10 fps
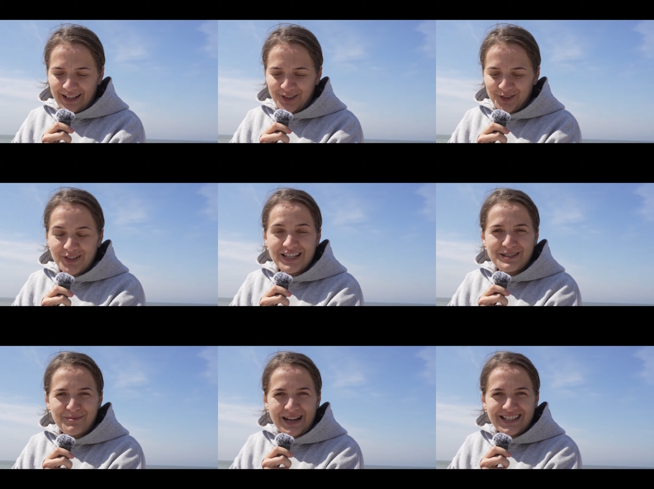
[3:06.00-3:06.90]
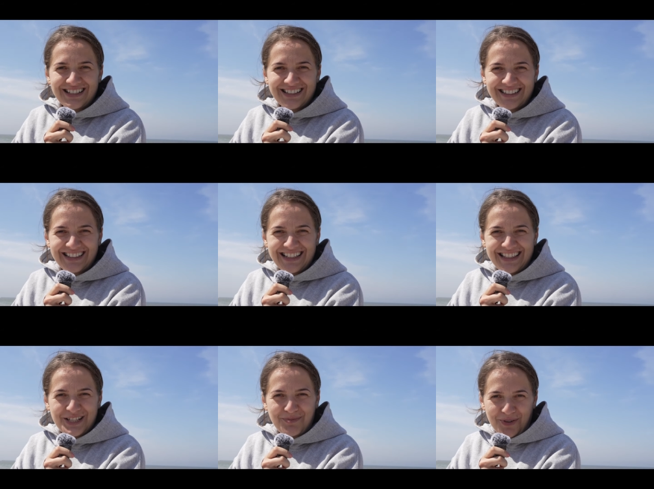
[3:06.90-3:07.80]
although there's a battle in
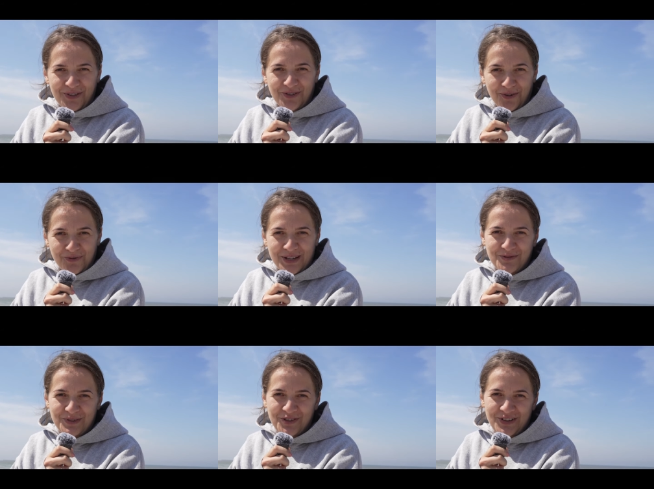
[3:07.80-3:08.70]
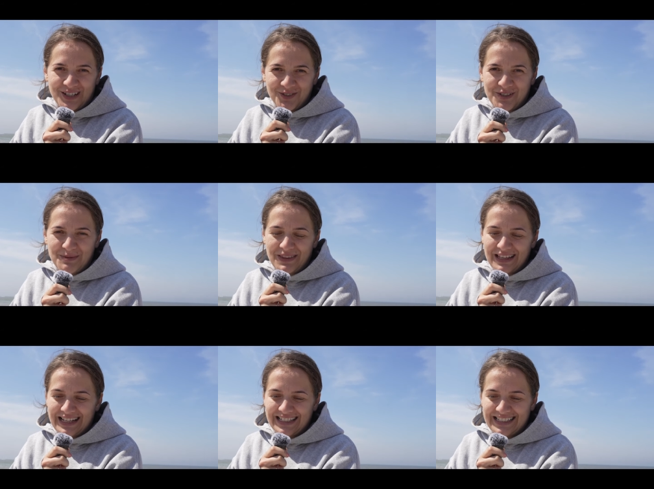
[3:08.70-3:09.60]
the spirit always when you want to do something
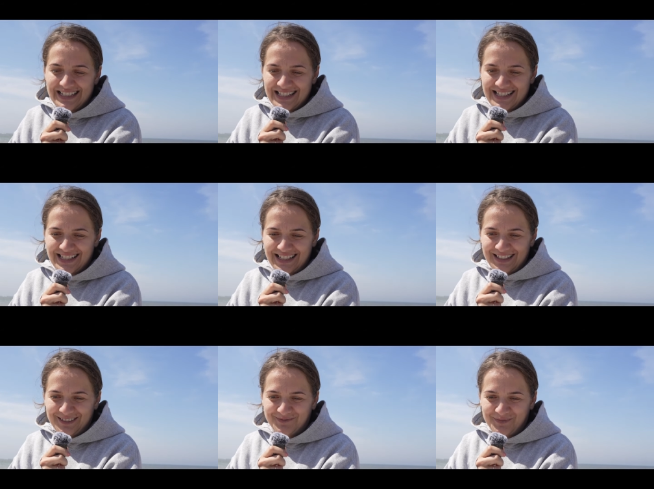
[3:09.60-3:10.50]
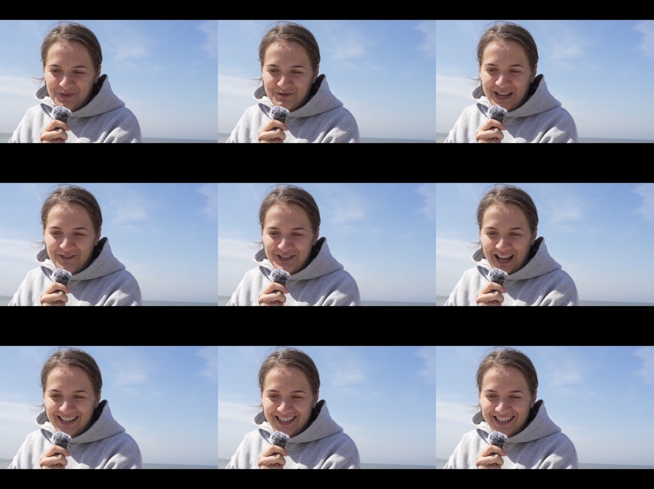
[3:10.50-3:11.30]
like this, we have done